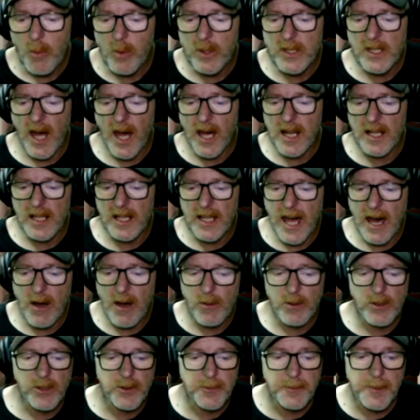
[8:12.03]
would not
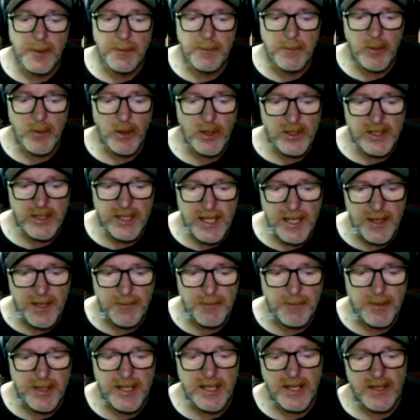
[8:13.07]
allow her to be booked
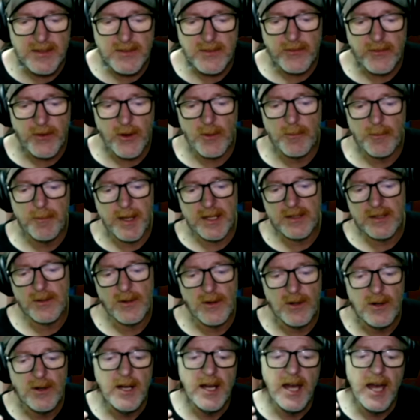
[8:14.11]
in because of her
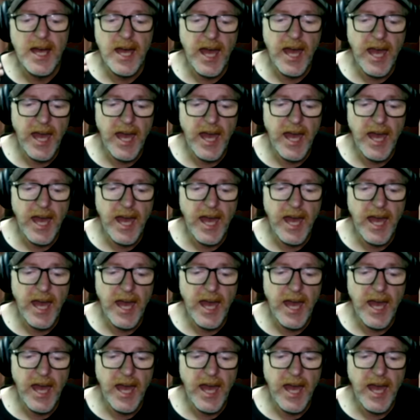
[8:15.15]
mental